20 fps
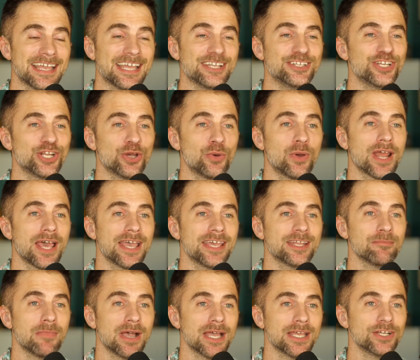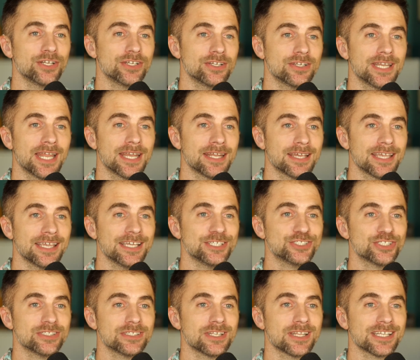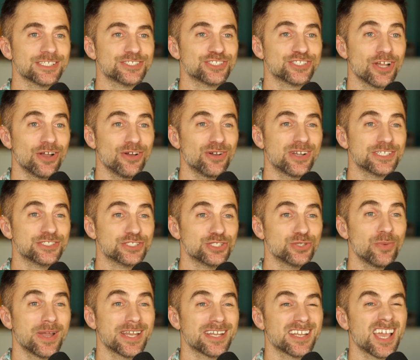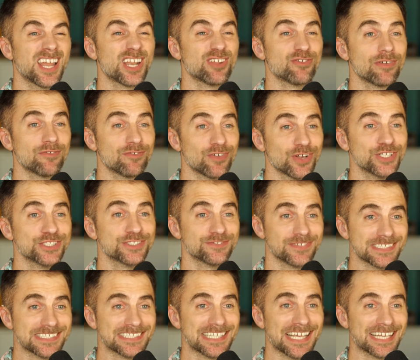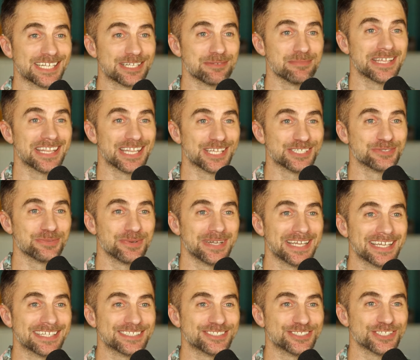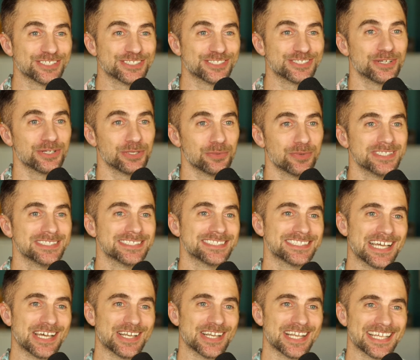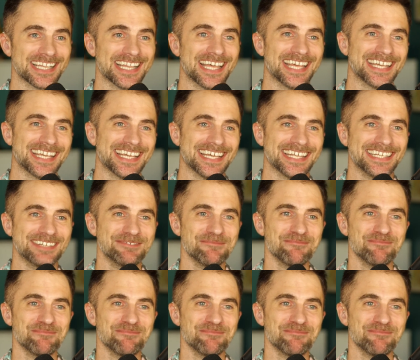And you know what? I admire your dedication to this show, because you went and got a reverse vasectomy this week just so you wouldn't sound like that again.